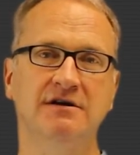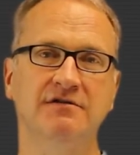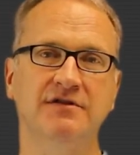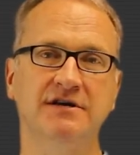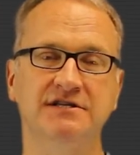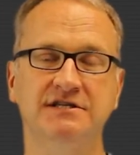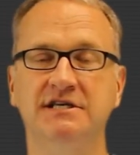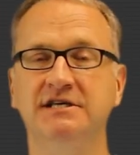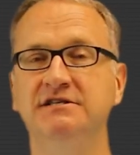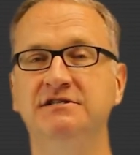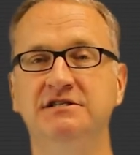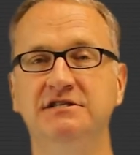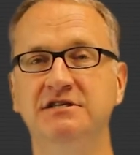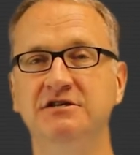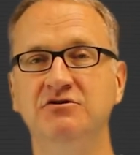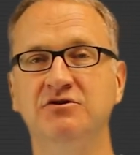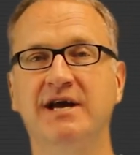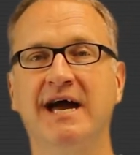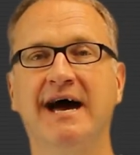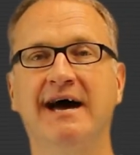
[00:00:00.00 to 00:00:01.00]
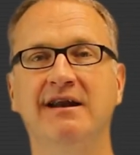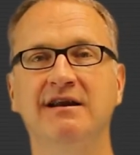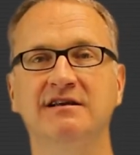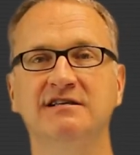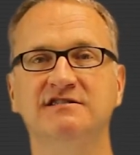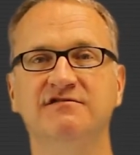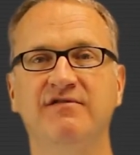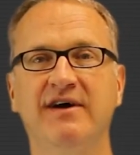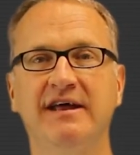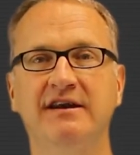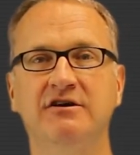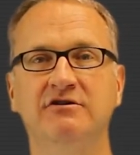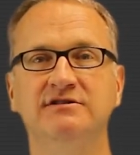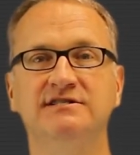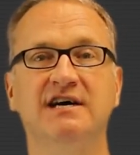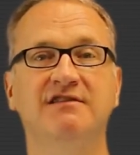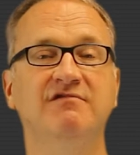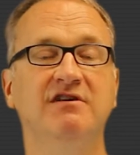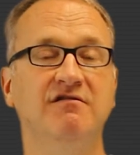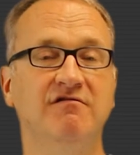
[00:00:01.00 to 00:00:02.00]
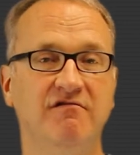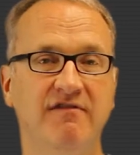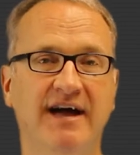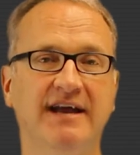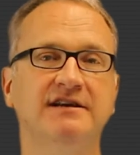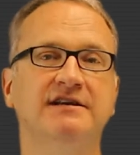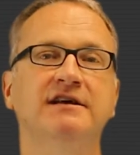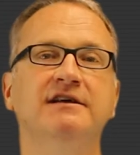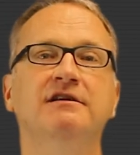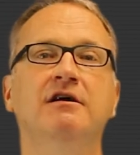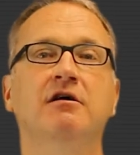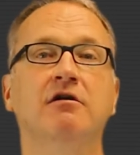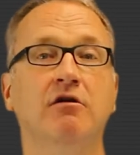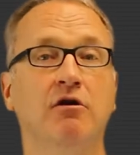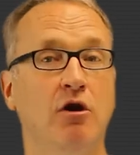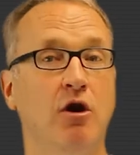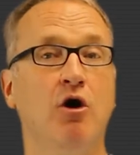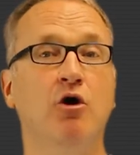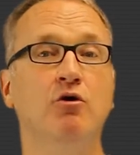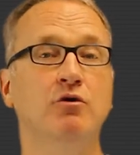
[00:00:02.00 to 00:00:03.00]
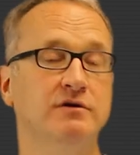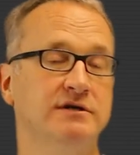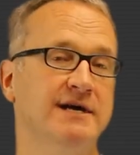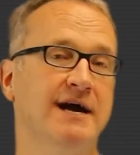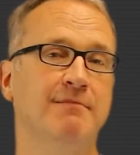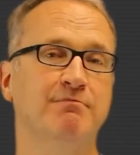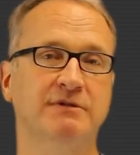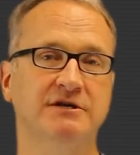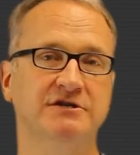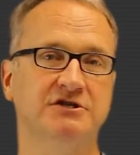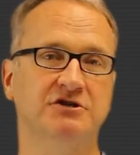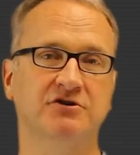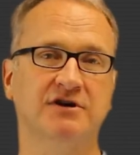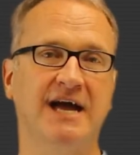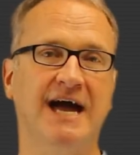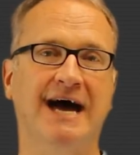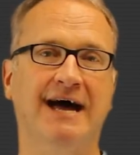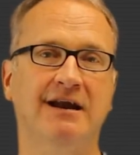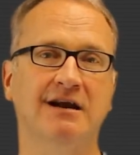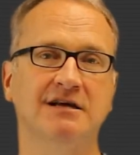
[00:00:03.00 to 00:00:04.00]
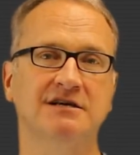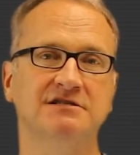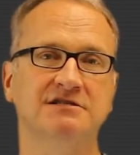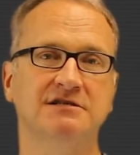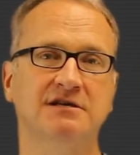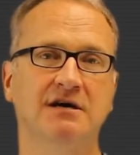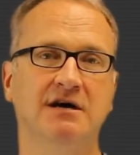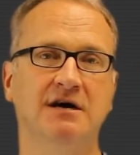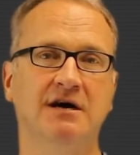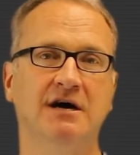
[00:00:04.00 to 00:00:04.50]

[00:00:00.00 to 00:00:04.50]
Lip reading: the TGU catalyst vendors, have invented low temperature catalyst.